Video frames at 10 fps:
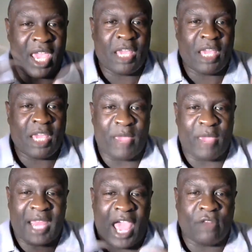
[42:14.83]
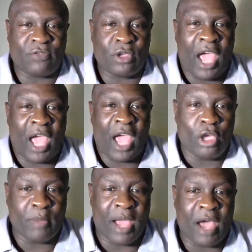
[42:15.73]
You can't keep this man out of
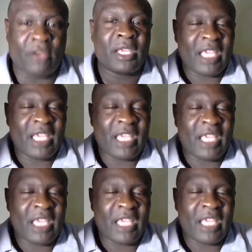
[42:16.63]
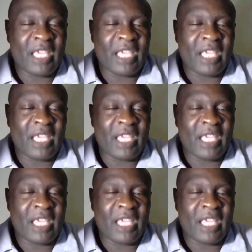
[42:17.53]
your mouth. Even right